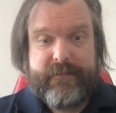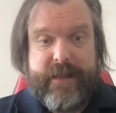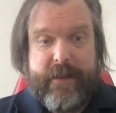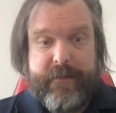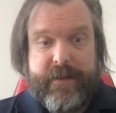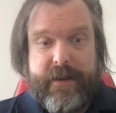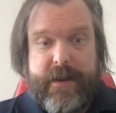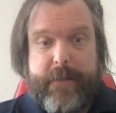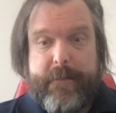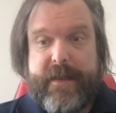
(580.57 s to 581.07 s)
Now
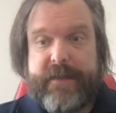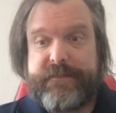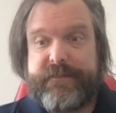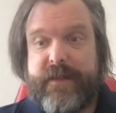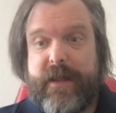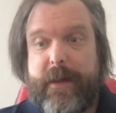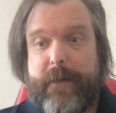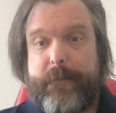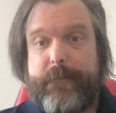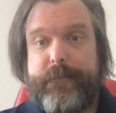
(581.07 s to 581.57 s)
here I messed
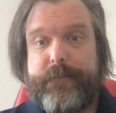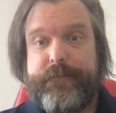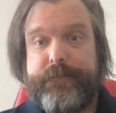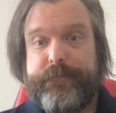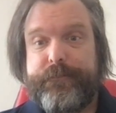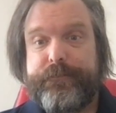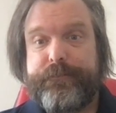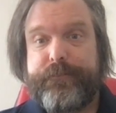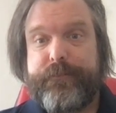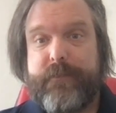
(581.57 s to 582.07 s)
up,
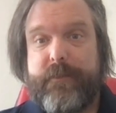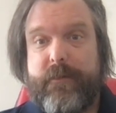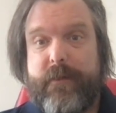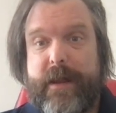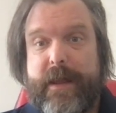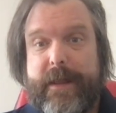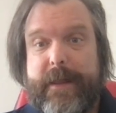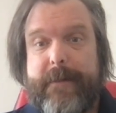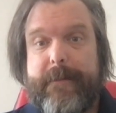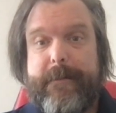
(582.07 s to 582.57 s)
right?